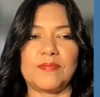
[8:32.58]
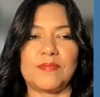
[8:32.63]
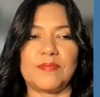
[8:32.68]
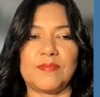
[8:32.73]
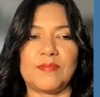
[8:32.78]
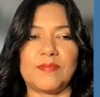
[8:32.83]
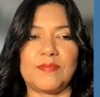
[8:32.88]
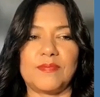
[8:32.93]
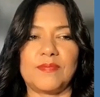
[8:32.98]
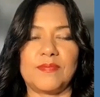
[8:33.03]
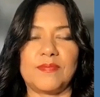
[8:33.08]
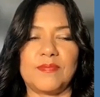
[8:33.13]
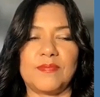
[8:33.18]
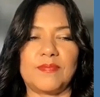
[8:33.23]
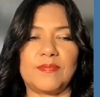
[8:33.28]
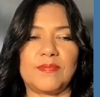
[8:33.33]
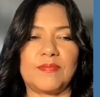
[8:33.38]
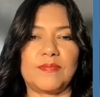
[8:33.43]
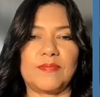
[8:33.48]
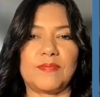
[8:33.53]

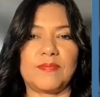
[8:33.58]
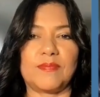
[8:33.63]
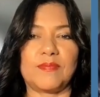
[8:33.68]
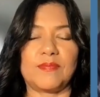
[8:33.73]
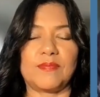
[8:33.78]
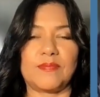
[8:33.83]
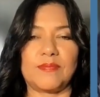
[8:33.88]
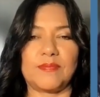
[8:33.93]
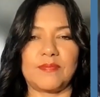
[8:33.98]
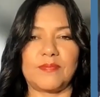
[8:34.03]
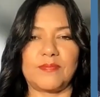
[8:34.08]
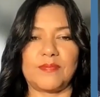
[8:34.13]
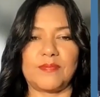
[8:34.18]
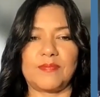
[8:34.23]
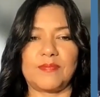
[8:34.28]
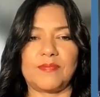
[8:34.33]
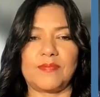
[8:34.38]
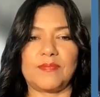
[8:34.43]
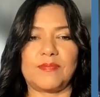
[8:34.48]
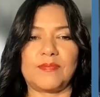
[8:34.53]

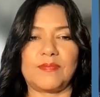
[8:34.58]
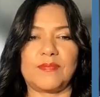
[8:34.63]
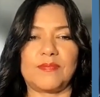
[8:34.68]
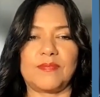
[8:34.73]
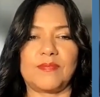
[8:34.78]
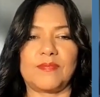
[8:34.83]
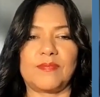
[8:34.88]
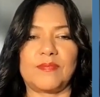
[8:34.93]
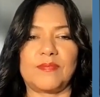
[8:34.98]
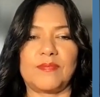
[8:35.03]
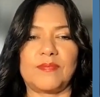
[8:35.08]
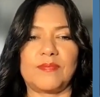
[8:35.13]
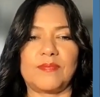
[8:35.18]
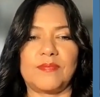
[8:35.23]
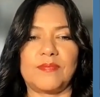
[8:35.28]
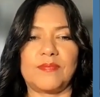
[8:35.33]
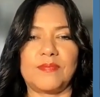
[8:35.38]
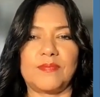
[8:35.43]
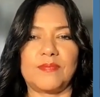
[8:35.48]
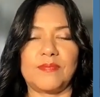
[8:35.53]

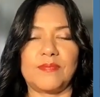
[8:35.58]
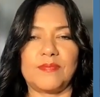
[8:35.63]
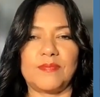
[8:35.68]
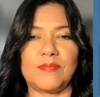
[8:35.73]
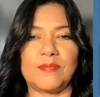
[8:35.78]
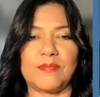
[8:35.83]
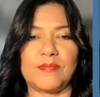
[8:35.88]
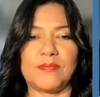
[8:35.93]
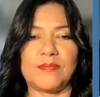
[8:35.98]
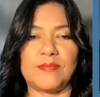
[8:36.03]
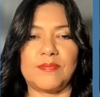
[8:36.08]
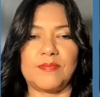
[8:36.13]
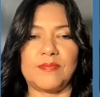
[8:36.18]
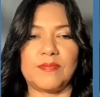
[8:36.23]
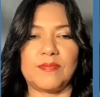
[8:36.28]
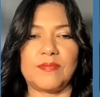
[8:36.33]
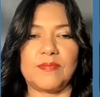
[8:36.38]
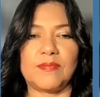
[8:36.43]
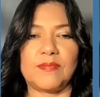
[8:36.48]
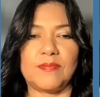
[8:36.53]

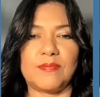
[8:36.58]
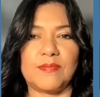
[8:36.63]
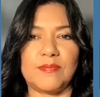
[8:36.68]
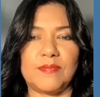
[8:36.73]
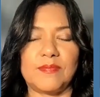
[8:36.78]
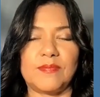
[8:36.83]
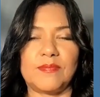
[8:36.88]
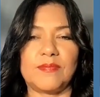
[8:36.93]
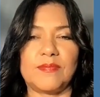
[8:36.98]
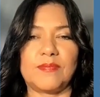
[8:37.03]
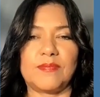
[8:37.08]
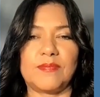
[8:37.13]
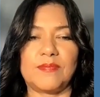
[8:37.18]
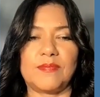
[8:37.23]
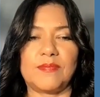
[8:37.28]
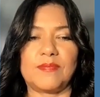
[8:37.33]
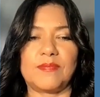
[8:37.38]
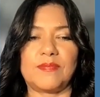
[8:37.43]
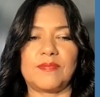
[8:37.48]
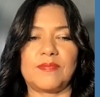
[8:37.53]

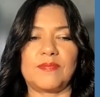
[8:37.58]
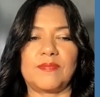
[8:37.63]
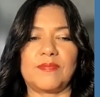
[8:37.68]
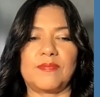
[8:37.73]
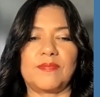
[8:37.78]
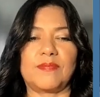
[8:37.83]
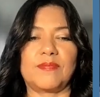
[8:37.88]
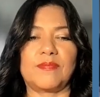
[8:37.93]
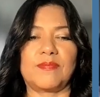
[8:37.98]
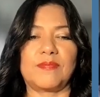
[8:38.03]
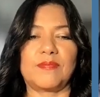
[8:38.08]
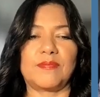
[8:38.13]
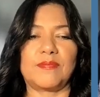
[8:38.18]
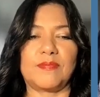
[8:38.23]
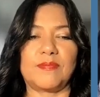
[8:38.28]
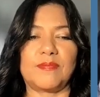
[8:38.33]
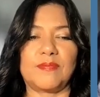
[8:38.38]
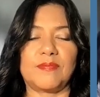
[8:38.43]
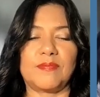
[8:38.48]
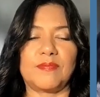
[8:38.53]

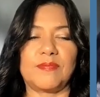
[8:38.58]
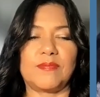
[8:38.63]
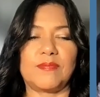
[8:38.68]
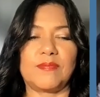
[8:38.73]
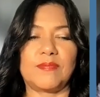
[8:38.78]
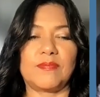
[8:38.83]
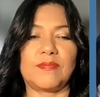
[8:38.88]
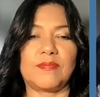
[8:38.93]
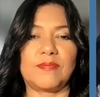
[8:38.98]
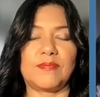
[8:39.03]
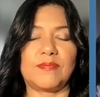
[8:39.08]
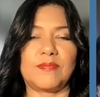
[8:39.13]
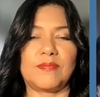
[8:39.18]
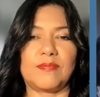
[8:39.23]
The person shown says nothing.